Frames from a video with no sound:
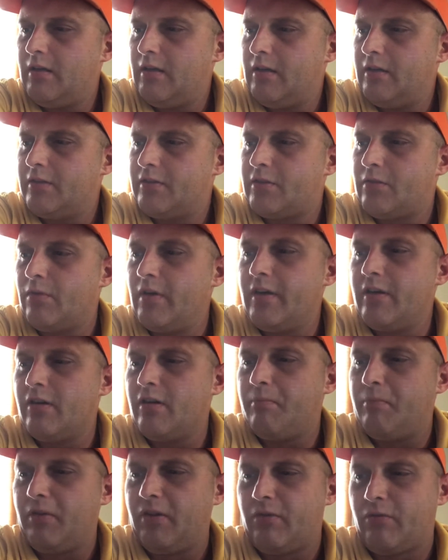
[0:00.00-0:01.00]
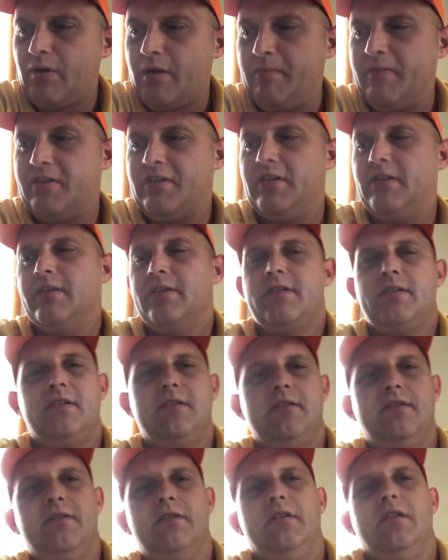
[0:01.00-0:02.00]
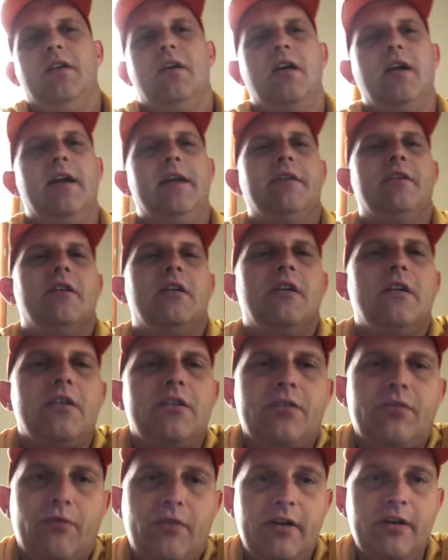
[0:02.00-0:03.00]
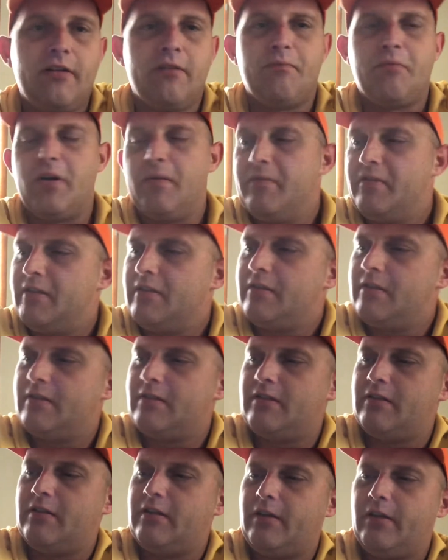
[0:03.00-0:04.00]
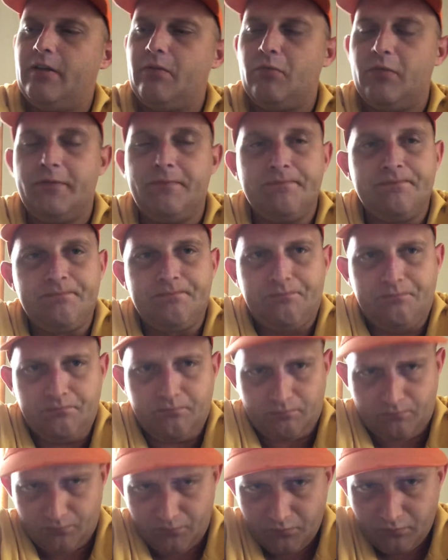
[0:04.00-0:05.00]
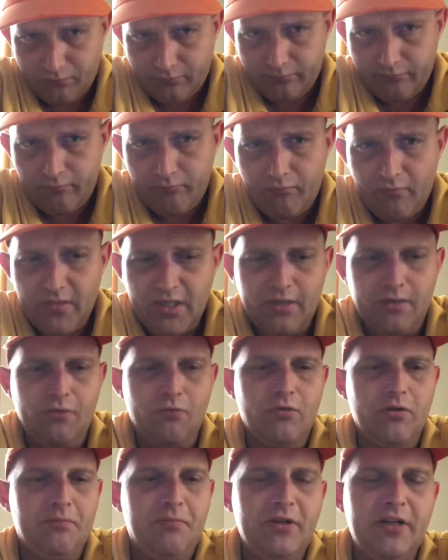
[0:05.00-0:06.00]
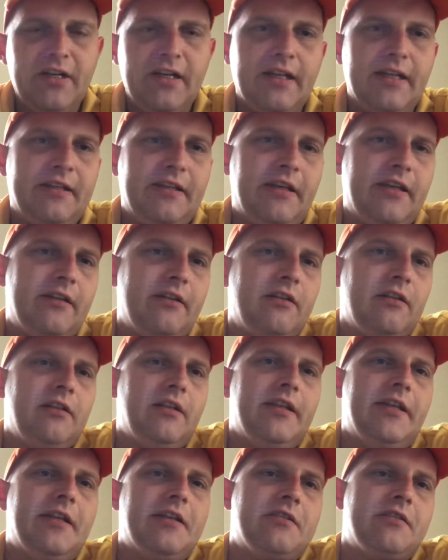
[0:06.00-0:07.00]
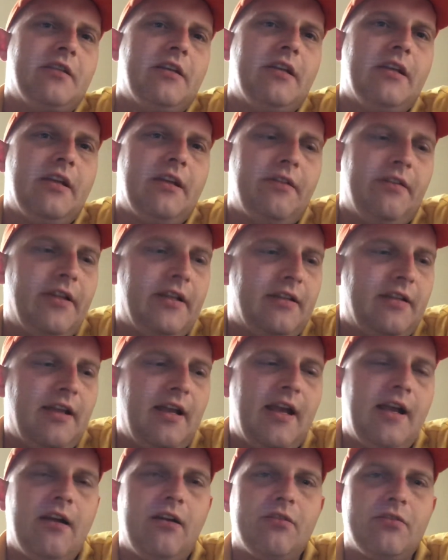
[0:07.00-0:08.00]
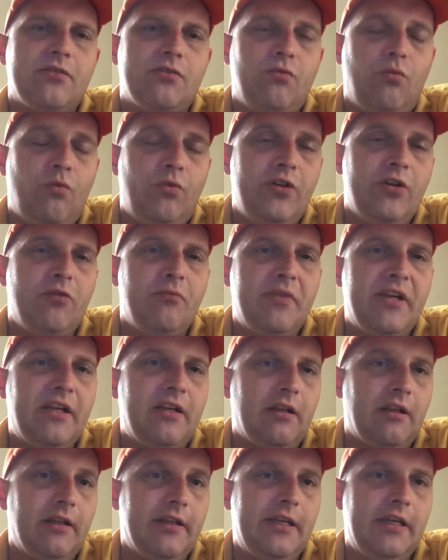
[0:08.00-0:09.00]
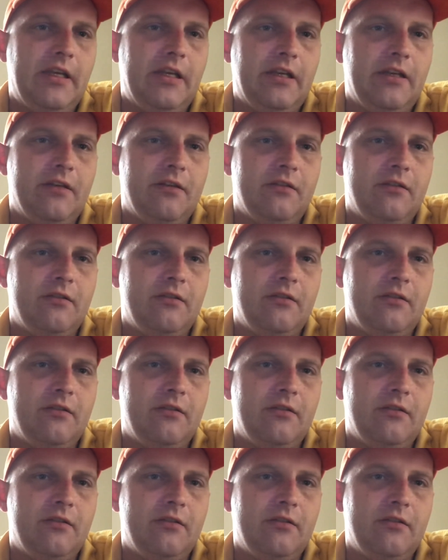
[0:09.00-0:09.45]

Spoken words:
surrender of premises. All right, surrender of premises. This is a good one. You want to put it at the end of the lease that the house will be clean